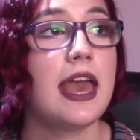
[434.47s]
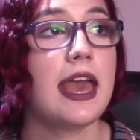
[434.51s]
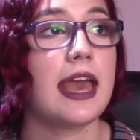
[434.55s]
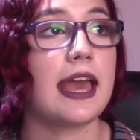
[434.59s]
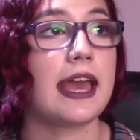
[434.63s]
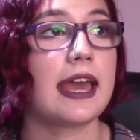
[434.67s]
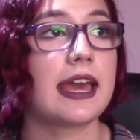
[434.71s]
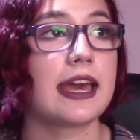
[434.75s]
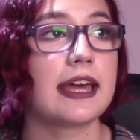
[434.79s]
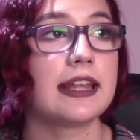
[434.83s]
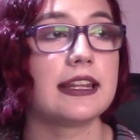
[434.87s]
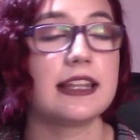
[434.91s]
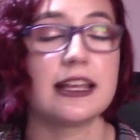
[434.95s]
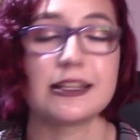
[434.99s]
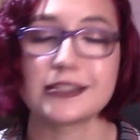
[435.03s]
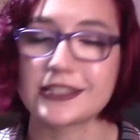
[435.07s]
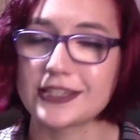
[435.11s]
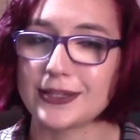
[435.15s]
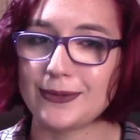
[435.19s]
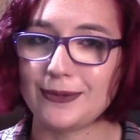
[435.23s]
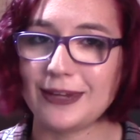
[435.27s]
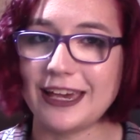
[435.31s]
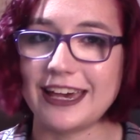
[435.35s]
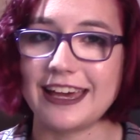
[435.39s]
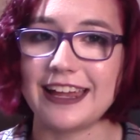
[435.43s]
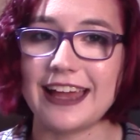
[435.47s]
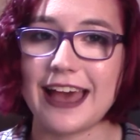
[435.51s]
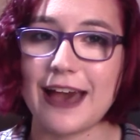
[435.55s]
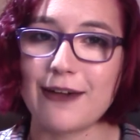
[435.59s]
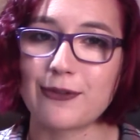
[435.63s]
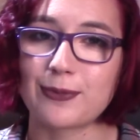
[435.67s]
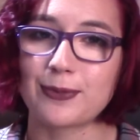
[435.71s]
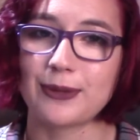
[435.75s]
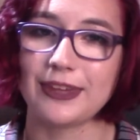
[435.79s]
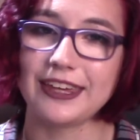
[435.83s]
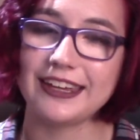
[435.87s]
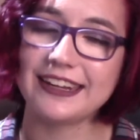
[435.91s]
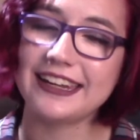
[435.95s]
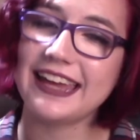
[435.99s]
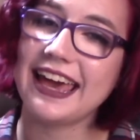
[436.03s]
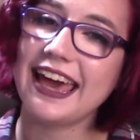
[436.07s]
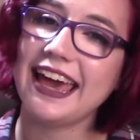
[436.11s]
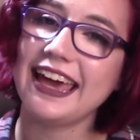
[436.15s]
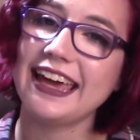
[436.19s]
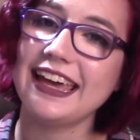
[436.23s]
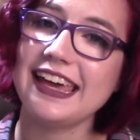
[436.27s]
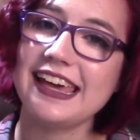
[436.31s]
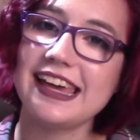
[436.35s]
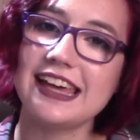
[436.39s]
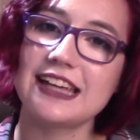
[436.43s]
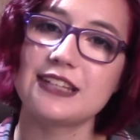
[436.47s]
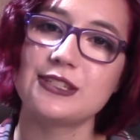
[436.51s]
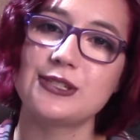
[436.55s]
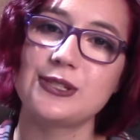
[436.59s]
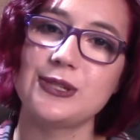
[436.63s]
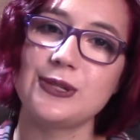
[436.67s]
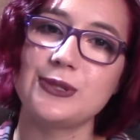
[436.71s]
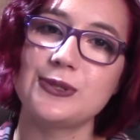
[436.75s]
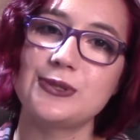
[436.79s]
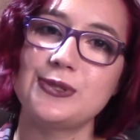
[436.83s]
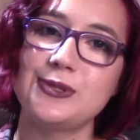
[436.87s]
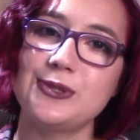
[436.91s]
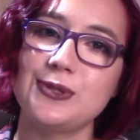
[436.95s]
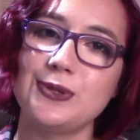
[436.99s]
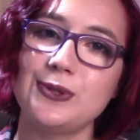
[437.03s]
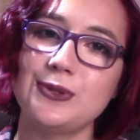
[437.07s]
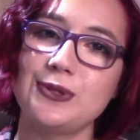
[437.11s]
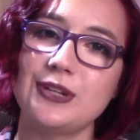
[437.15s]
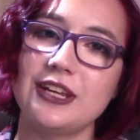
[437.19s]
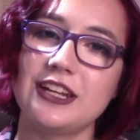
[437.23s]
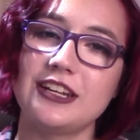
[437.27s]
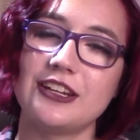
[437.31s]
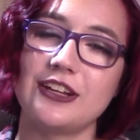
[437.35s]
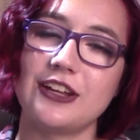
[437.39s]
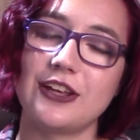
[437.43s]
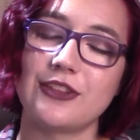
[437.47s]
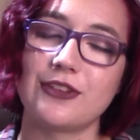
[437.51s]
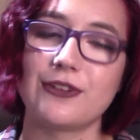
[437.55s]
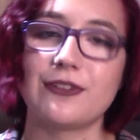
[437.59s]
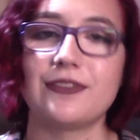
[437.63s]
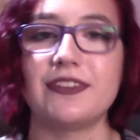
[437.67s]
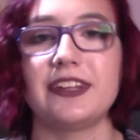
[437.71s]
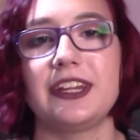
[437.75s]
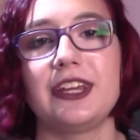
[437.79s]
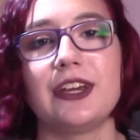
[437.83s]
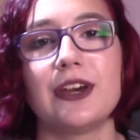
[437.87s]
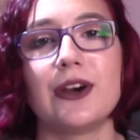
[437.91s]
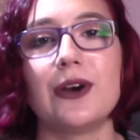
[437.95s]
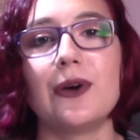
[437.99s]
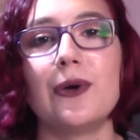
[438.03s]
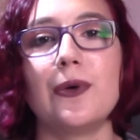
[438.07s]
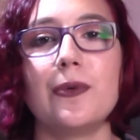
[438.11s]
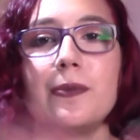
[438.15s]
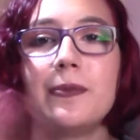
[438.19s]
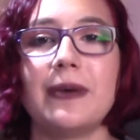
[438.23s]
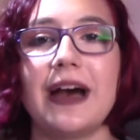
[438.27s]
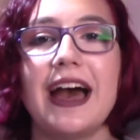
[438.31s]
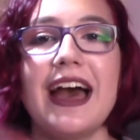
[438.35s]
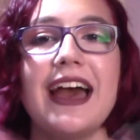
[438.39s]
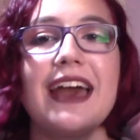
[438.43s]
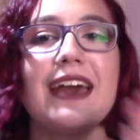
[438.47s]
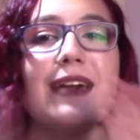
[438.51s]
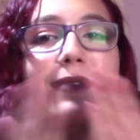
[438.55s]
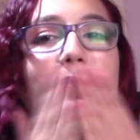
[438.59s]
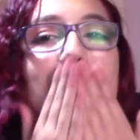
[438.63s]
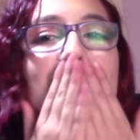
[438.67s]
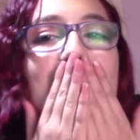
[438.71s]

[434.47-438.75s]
And that's gonna be it. Have a brilliant day and see you soon in another video. Bye!